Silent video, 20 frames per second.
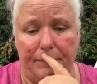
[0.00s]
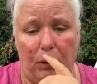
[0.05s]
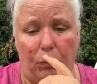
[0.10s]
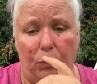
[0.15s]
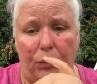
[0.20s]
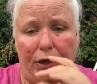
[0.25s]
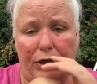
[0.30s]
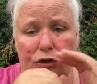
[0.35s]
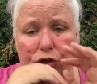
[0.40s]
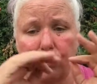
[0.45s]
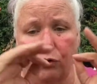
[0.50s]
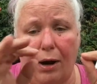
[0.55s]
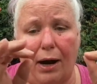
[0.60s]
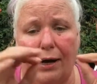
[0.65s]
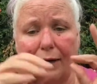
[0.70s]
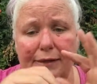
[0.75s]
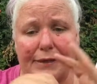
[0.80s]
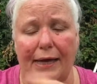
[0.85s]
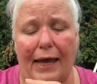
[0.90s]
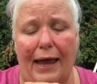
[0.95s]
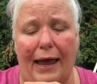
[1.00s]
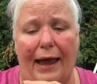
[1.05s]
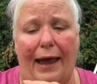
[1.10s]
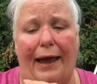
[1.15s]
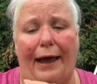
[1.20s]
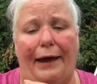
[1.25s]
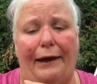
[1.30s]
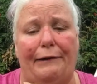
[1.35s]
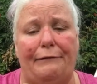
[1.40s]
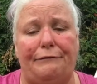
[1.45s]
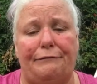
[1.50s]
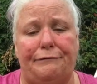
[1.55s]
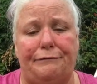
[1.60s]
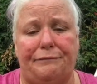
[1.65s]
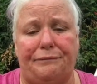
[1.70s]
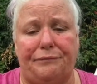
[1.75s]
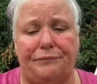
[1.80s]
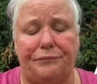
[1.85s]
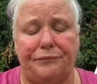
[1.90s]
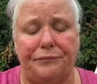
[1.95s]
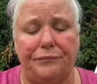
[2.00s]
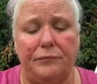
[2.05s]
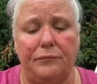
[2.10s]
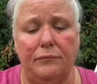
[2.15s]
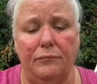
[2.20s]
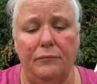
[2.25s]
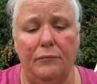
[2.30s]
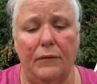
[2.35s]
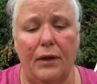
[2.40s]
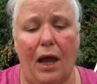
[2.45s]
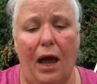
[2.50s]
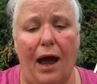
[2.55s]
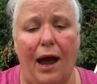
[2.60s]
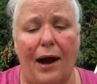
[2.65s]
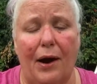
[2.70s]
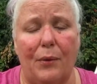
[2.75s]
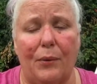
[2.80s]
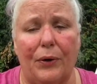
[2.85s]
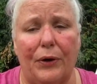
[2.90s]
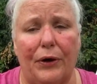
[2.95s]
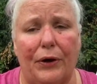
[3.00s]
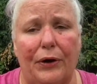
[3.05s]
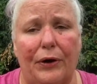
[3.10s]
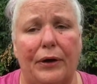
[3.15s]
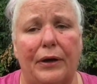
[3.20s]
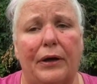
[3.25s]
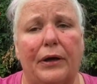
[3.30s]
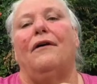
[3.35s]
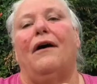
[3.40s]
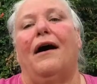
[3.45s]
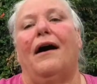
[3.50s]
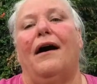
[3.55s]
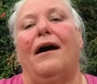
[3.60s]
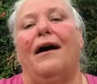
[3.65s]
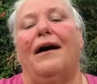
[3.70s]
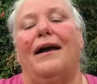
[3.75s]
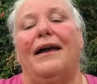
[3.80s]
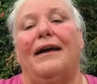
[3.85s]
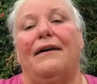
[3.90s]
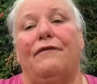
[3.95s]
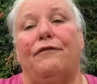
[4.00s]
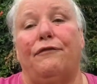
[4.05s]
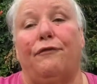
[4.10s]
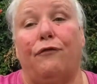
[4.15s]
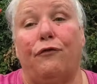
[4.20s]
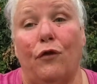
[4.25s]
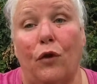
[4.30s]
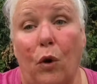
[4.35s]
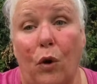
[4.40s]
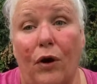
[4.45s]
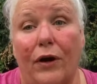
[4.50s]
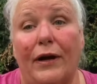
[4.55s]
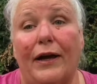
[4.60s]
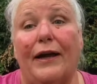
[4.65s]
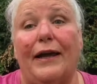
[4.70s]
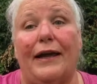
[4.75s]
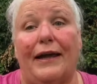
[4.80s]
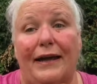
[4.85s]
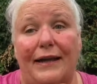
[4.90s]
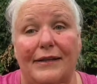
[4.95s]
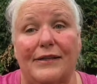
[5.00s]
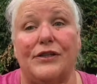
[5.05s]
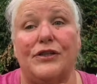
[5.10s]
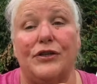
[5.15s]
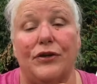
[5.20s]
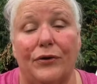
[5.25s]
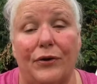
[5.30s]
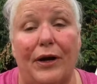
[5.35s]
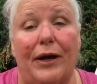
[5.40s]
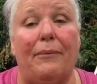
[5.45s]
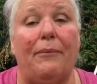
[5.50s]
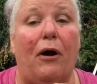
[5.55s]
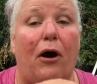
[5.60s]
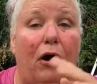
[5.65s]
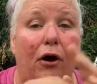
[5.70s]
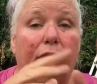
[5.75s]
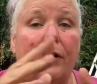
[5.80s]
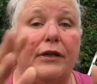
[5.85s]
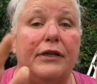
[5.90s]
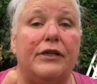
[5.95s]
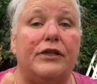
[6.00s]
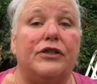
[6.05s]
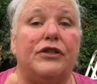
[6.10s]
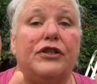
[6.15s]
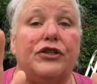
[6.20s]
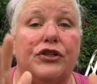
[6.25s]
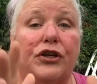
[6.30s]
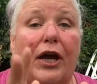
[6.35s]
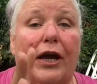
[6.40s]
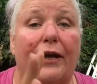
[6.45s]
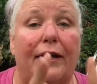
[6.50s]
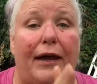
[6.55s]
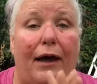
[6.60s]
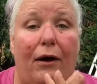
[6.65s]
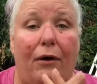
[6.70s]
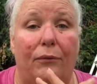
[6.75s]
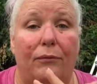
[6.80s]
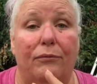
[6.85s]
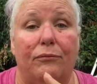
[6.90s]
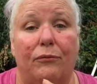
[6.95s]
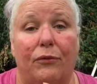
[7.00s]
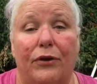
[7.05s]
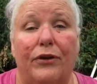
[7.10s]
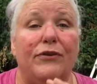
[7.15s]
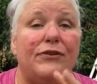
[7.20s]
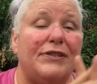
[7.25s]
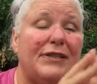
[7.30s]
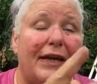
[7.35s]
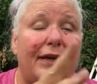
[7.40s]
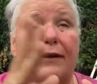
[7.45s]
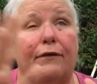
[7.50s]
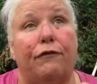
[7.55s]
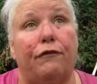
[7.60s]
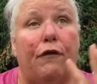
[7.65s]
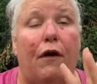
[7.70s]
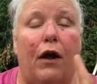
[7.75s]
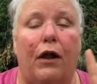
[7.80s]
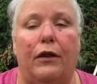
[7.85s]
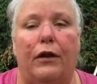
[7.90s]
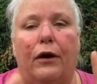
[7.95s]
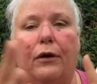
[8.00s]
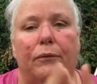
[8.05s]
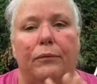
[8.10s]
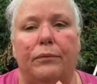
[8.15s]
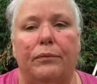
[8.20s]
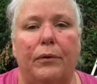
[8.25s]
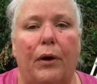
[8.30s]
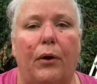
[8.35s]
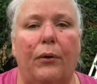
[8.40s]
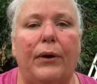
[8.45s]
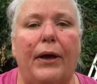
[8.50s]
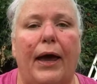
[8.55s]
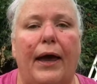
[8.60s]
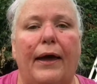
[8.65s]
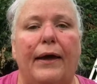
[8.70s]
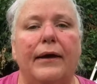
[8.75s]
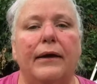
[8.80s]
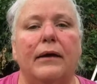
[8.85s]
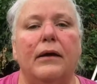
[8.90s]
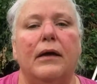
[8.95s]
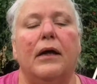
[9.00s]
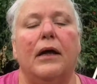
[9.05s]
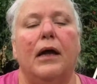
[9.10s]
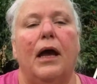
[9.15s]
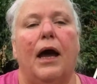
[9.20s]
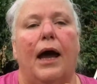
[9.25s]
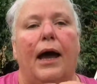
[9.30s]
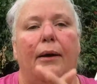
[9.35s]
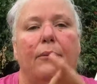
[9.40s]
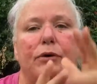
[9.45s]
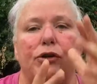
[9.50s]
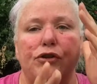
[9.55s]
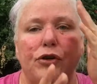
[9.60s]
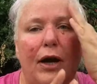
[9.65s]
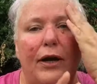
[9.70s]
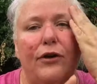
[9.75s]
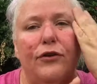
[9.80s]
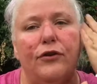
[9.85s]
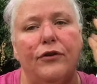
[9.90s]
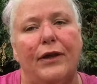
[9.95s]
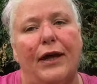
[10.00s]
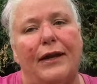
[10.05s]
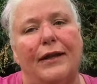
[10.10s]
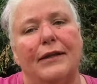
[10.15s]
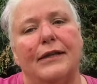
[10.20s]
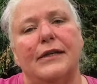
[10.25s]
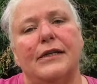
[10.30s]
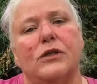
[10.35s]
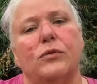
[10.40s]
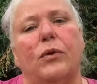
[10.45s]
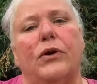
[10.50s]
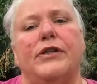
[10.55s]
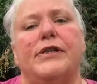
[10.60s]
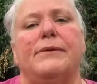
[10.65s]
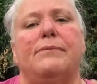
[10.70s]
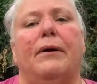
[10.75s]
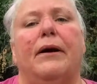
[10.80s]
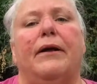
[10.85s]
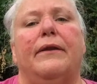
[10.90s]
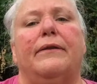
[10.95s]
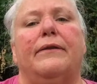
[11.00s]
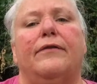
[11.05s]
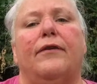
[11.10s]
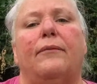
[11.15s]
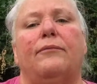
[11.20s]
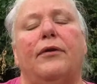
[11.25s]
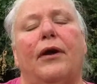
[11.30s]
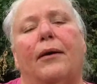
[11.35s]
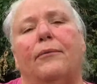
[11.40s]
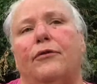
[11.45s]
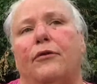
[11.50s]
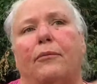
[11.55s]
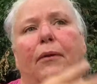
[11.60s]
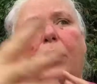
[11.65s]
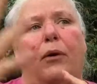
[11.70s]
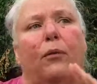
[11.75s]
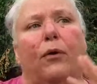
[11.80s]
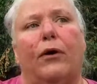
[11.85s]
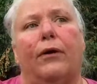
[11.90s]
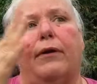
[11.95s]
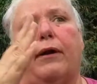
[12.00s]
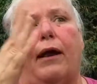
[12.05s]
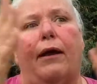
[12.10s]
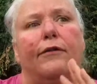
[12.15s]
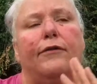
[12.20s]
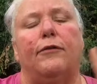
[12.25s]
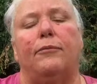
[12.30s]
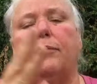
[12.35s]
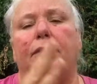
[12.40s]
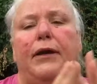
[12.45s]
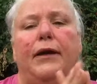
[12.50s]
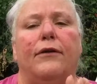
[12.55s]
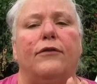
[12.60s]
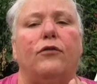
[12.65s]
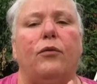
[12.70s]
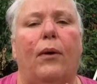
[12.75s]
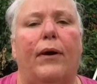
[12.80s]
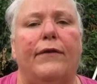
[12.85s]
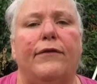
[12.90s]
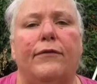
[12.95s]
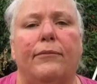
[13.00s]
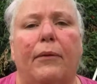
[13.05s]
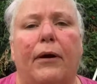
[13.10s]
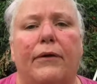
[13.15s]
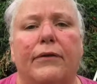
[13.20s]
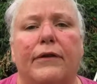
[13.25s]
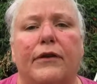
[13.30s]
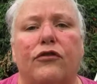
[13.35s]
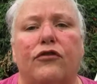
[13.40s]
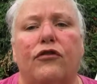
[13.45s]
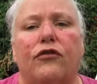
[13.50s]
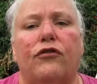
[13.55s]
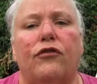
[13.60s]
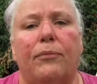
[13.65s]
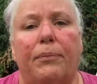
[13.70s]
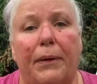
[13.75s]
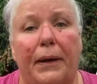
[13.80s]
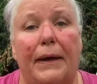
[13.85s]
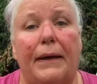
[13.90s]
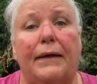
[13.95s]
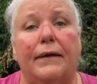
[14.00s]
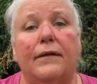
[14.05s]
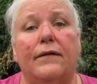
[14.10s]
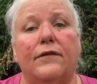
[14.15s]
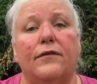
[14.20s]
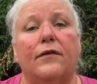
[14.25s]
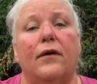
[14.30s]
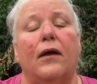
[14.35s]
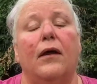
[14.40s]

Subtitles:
We try to have our Florida Instagram artists to check out. What it'll say to follow, okay? And we try to do that at least once a month. Sometimes it might work out to being twice a month. It just depends.